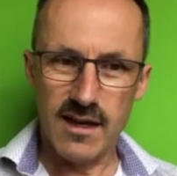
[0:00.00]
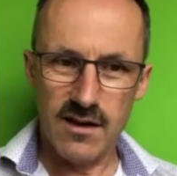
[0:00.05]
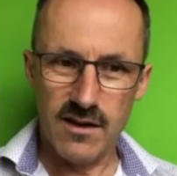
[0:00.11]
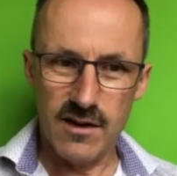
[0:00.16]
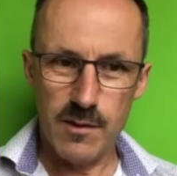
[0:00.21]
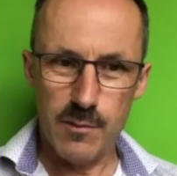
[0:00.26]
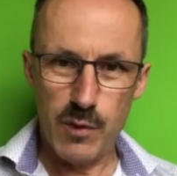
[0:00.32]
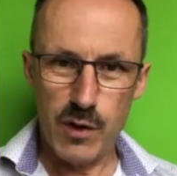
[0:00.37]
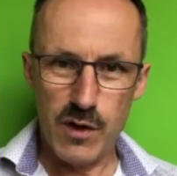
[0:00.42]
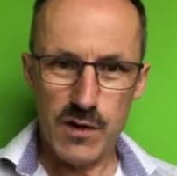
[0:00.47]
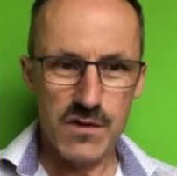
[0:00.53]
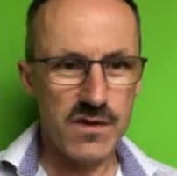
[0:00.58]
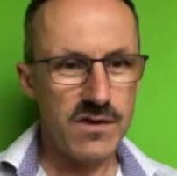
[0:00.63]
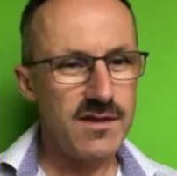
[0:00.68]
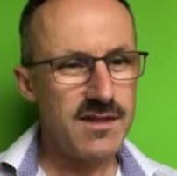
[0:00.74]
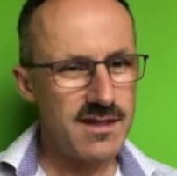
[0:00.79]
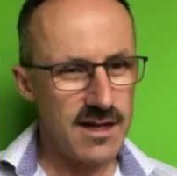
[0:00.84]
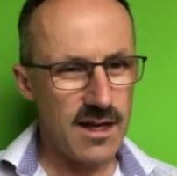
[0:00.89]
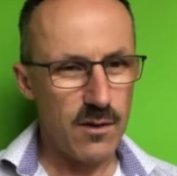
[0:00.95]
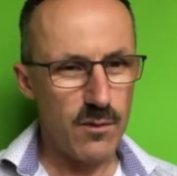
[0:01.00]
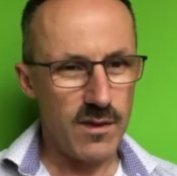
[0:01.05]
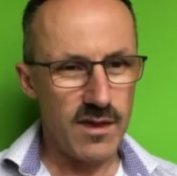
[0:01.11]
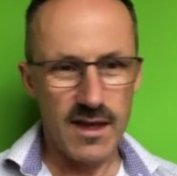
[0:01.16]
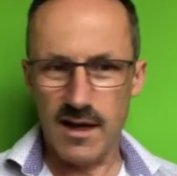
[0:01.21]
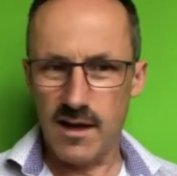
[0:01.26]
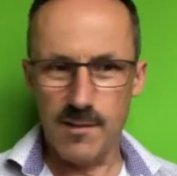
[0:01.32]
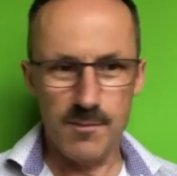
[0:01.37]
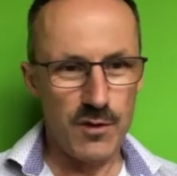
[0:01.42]
kind of person, stick with
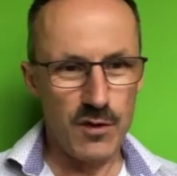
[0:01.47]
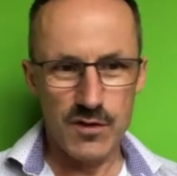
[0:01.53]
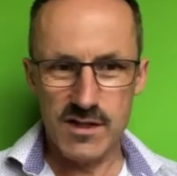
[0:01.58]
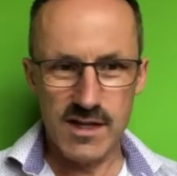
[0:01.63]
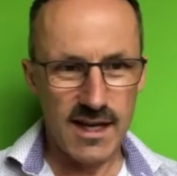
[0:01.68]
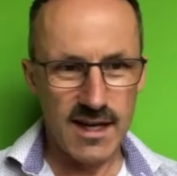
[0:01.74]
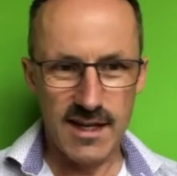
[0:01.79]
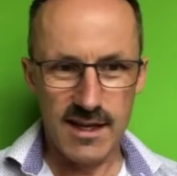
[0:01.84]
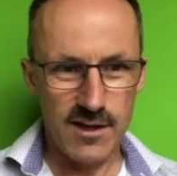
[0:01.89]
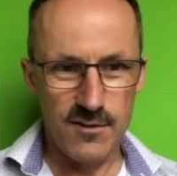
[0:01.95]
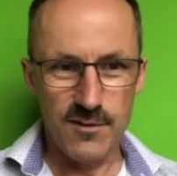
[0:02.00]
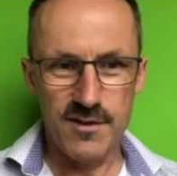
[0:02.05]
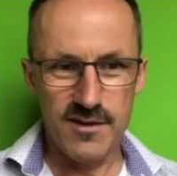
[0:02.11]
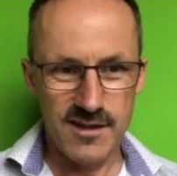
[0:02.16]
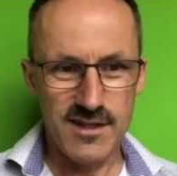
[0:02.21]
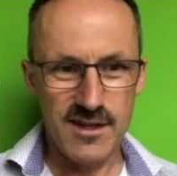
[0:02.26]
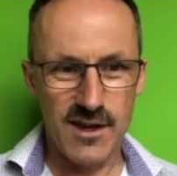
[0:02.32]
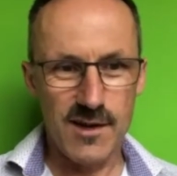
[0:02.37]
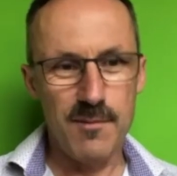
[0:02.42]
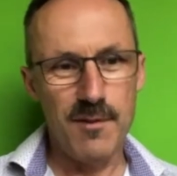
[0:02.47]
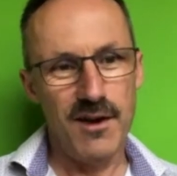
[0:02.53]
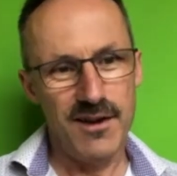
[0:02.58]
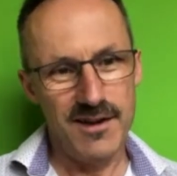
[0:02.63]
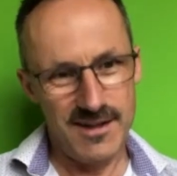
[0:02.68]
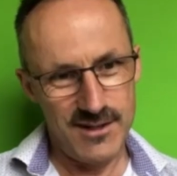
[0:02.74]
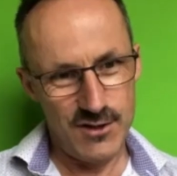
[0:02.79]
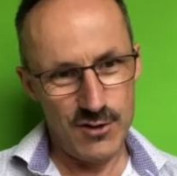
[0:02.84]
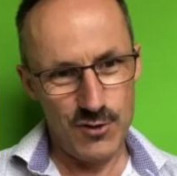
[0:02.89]
that. I'm not telling you the
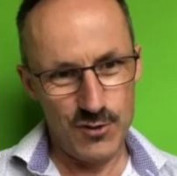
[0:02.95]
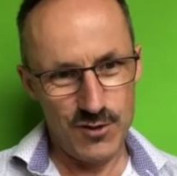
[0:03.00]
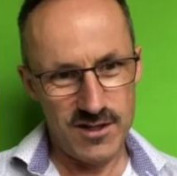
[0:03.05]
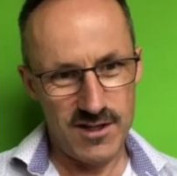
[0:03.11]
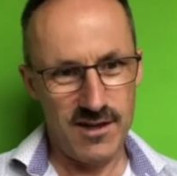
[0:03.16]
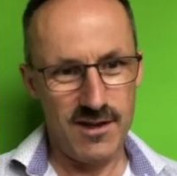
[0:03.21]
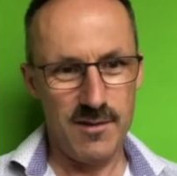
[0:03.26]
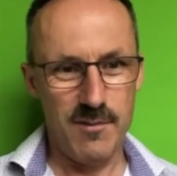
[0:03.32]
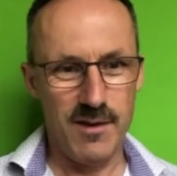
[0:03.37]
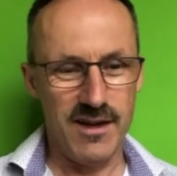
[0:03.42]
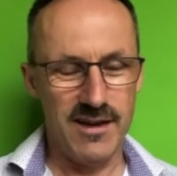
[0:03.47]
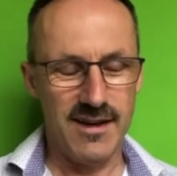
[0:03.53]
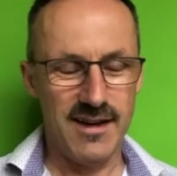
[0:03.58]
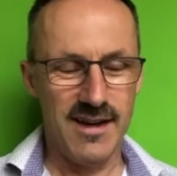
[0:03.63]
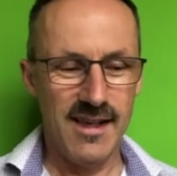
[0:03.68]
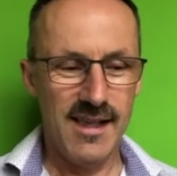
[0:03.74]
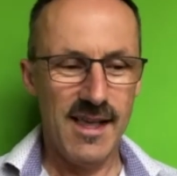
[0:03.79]
timeline, it's your timeline.